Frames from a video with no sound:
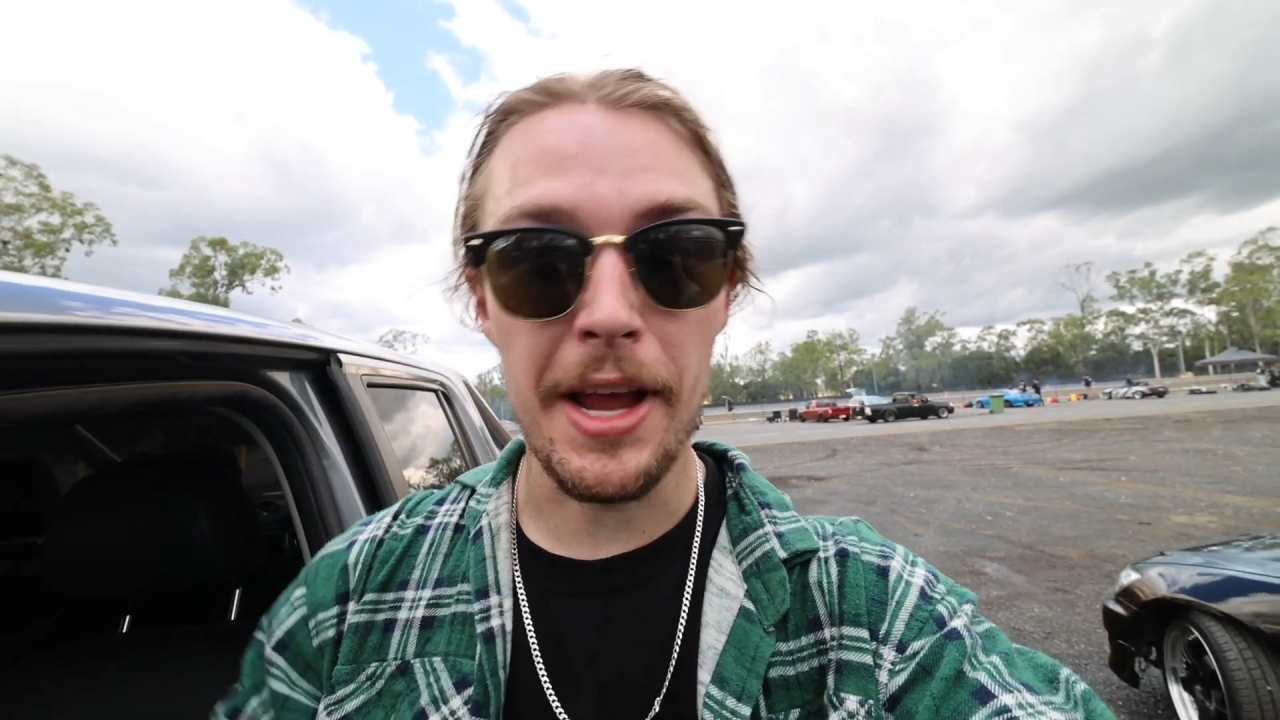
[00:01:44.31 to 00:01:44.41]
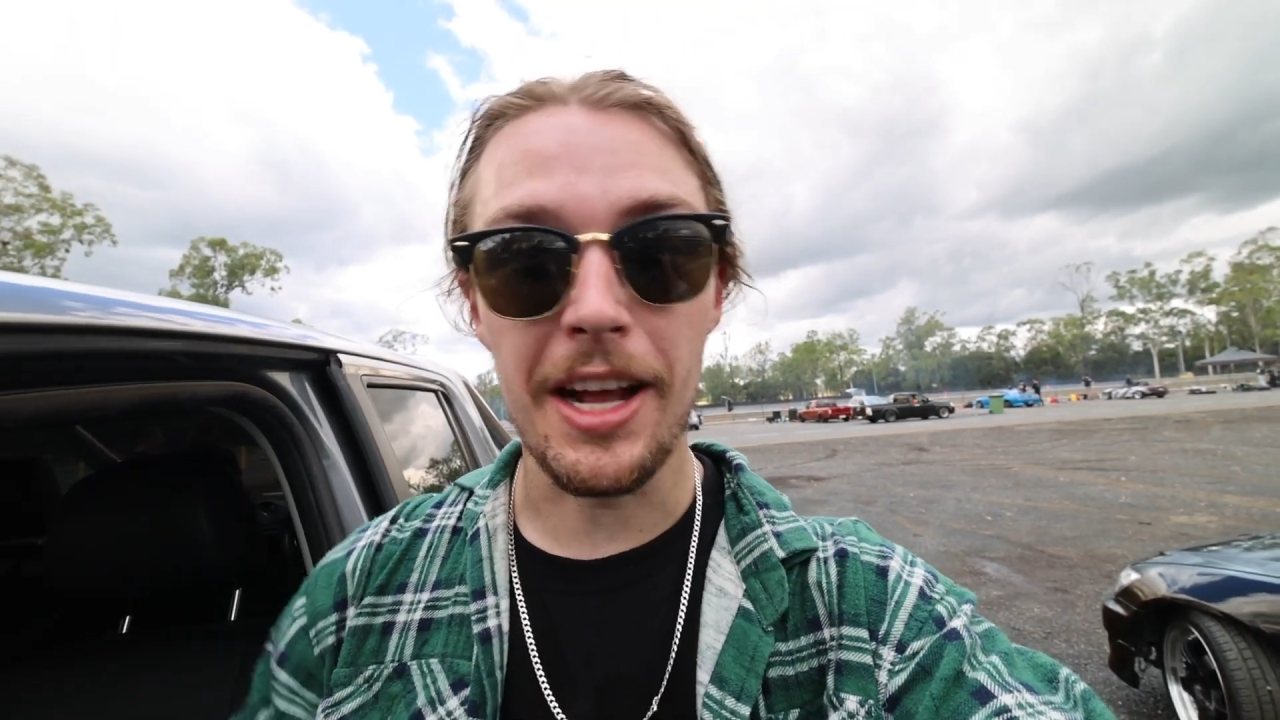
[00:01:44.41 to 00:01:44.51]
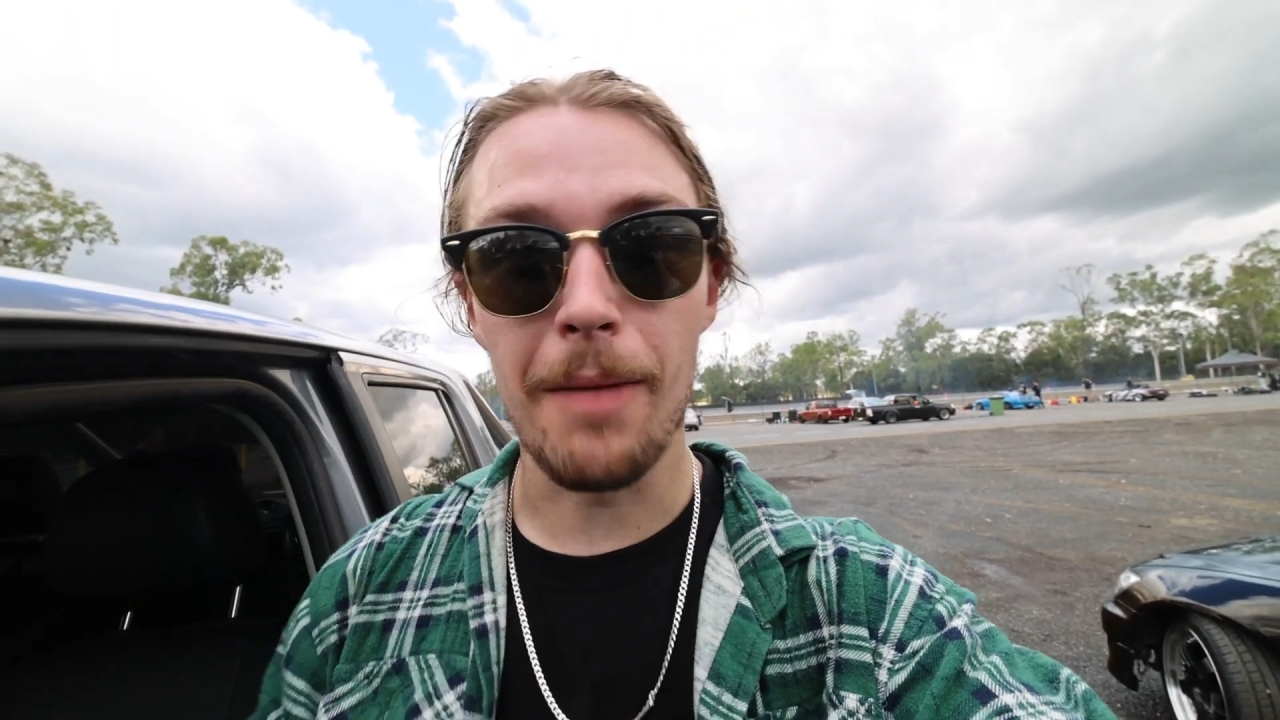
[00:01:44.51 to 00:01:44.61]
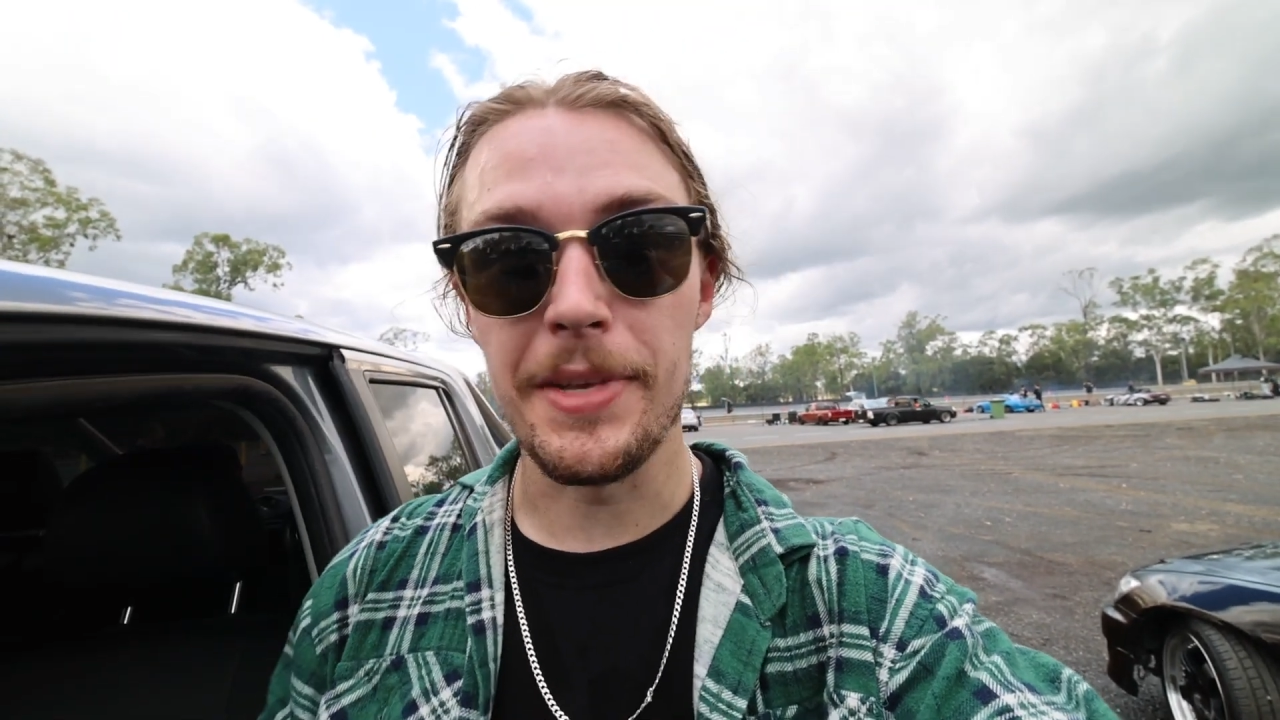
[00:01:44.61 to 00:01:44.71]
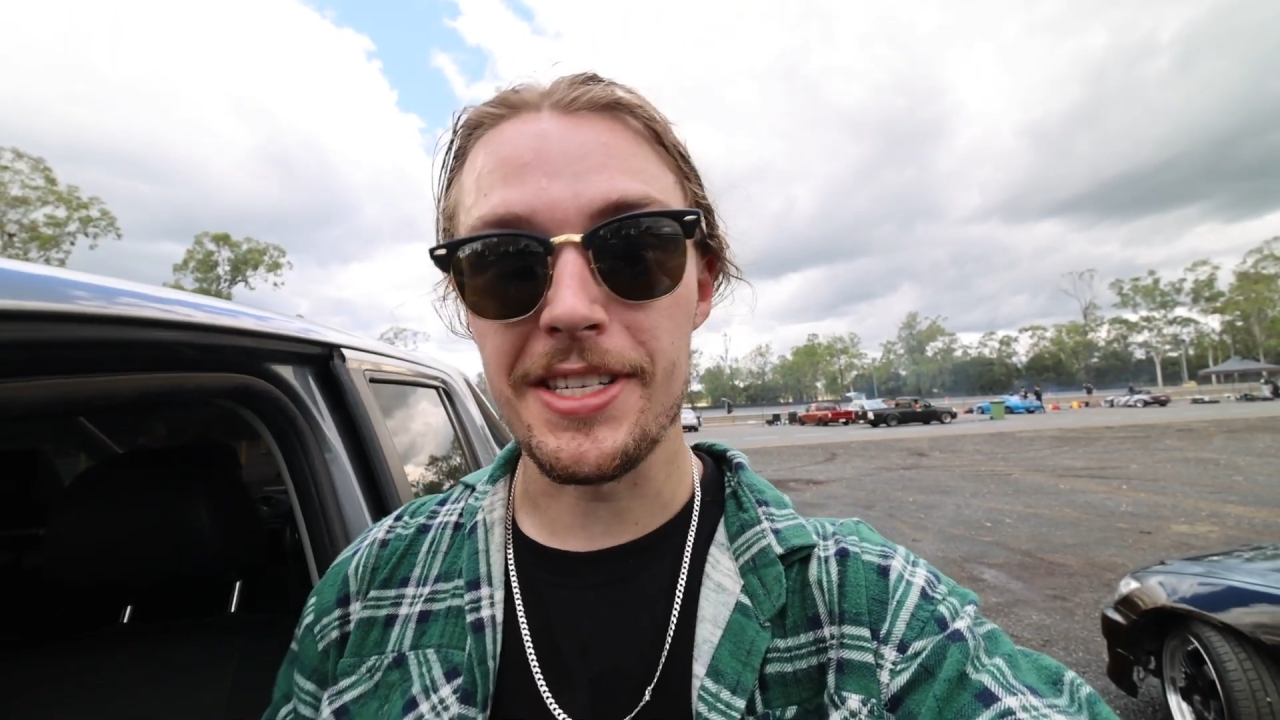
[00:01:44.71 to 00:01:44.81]
pick
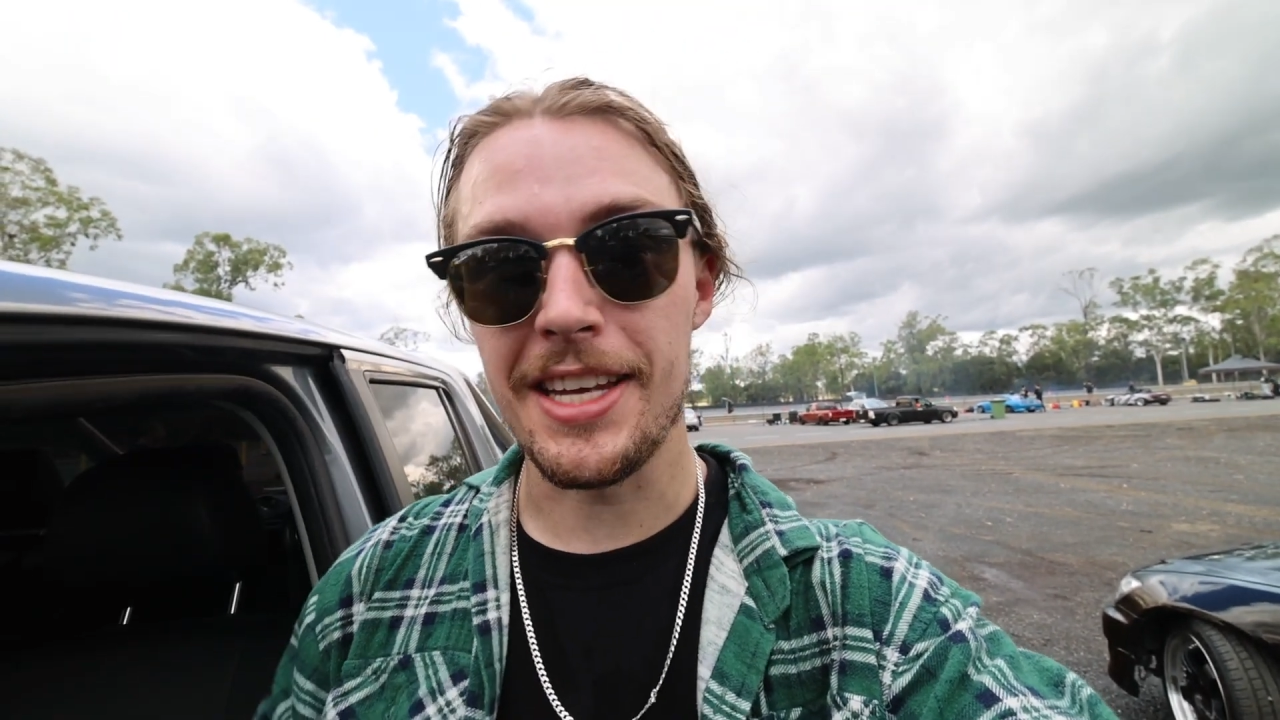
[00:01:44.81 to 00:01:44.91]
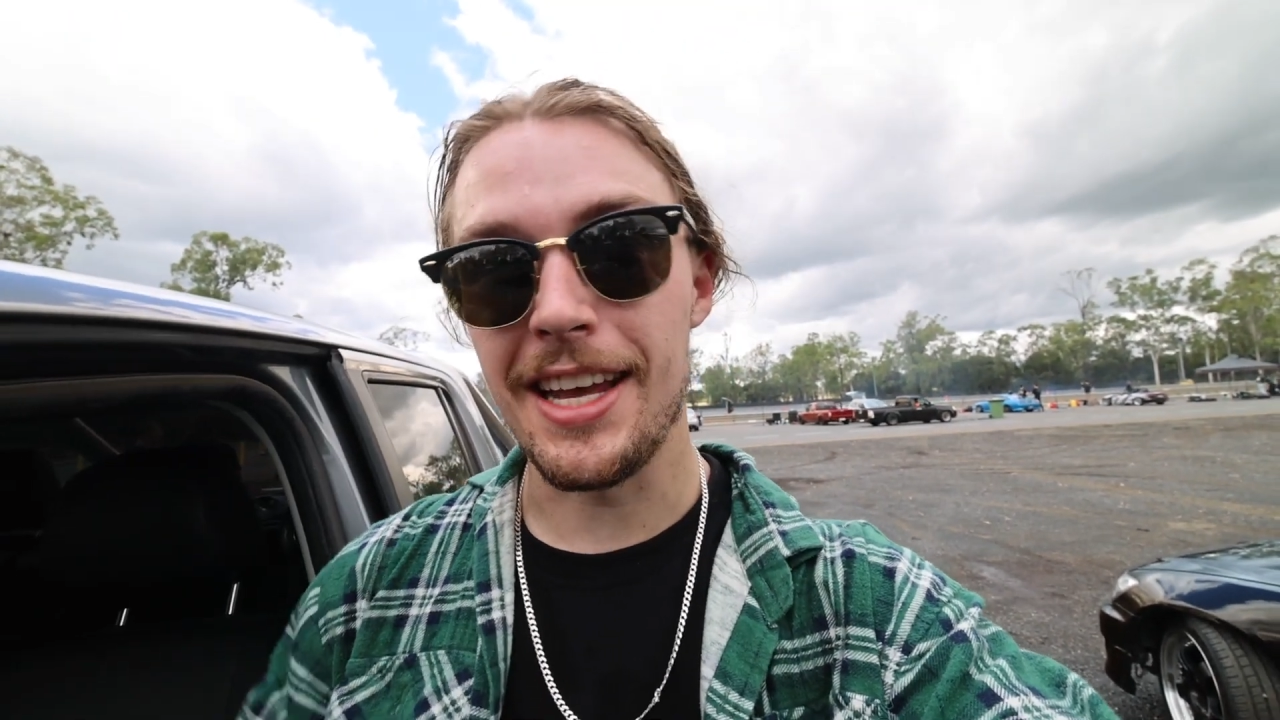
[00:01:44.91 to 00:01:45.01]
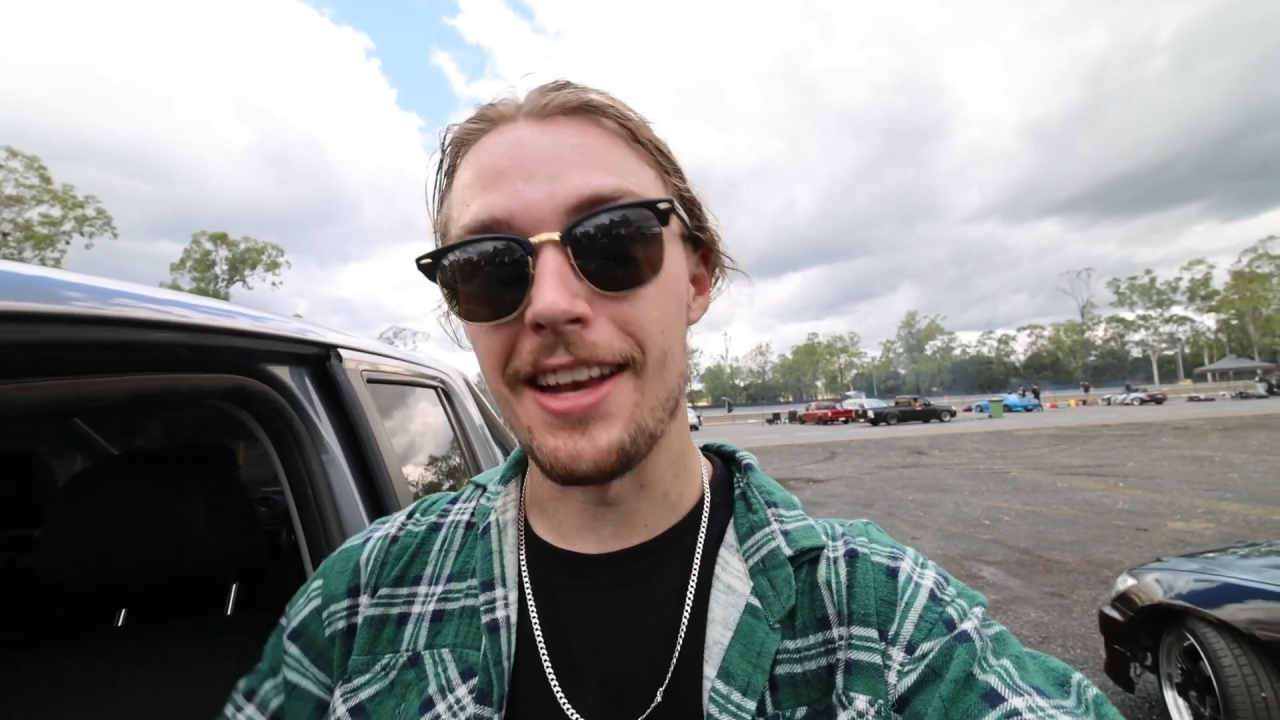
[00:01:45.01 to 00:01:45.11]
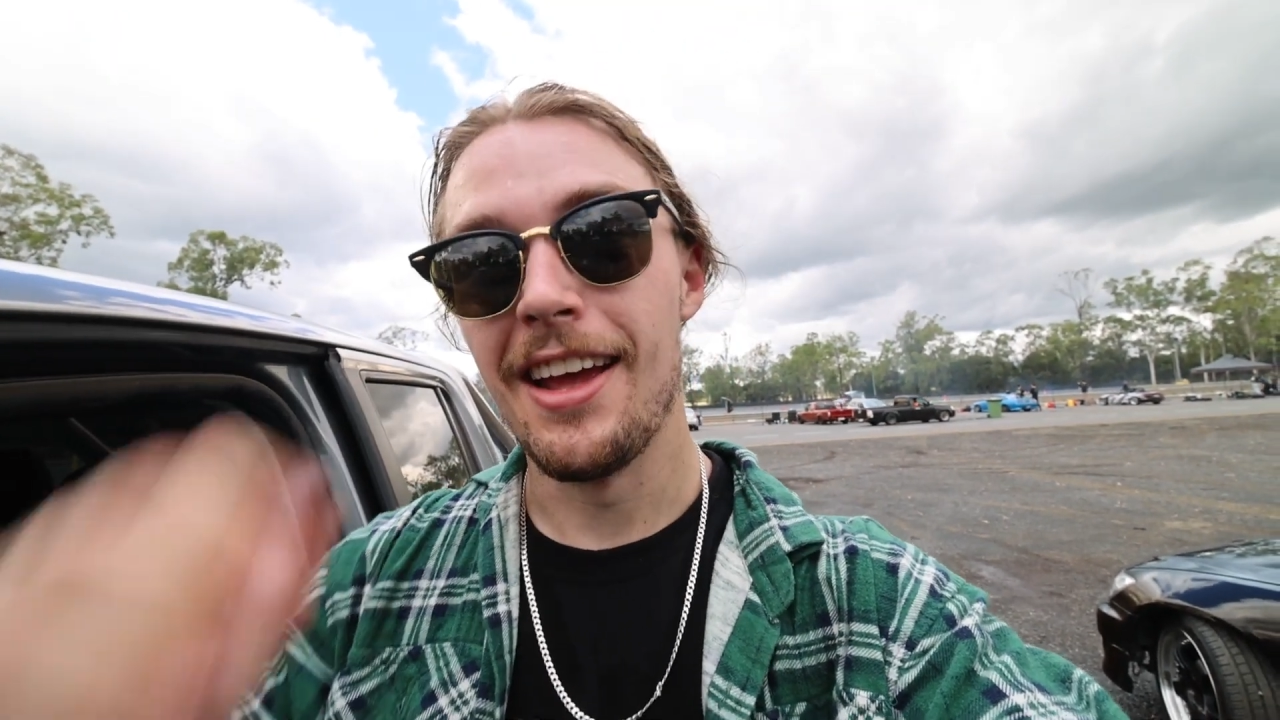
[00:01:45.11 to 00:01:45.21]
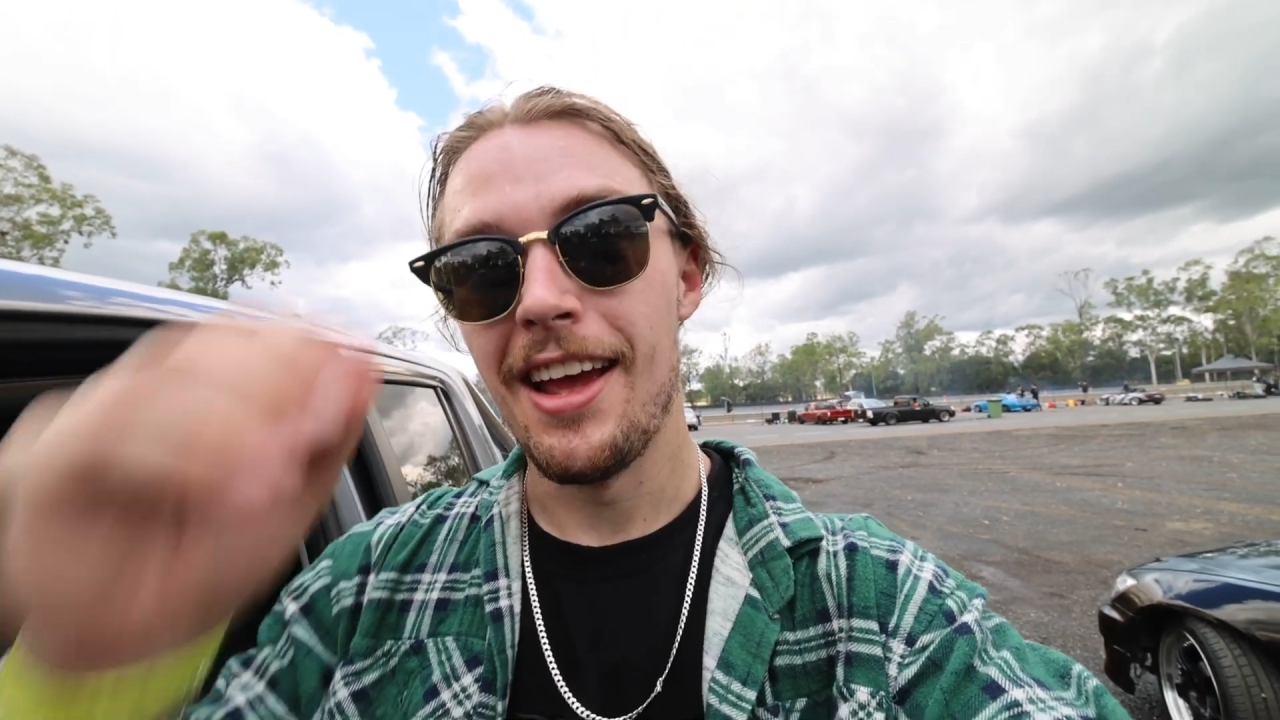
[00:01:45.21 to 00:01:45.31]
up this kit.